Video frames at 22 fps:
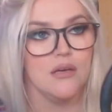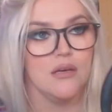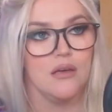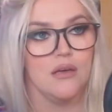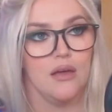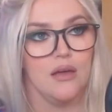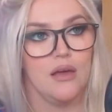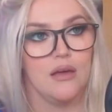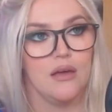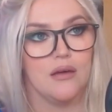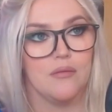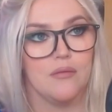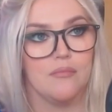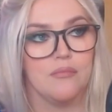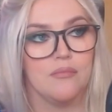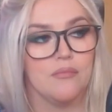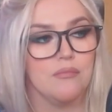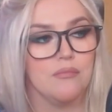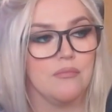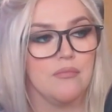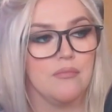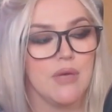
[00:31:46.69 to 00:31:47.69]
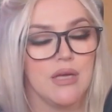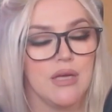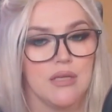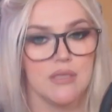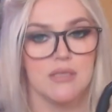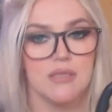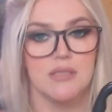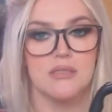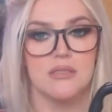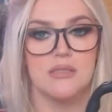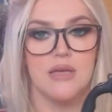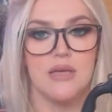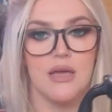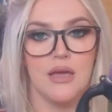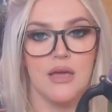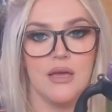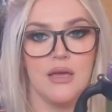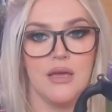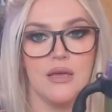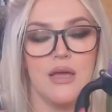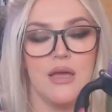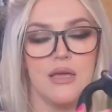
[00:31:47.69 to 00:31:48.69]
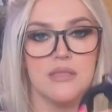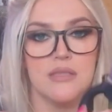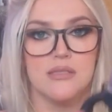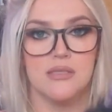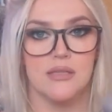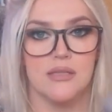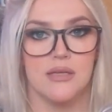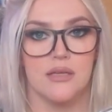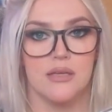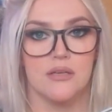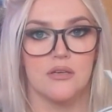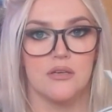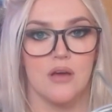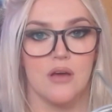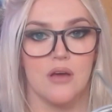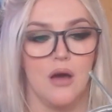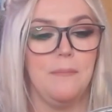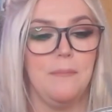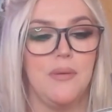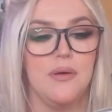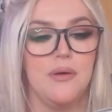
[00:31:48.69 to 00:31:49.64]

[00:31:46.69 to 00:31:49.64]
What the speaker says: It is a insulated cup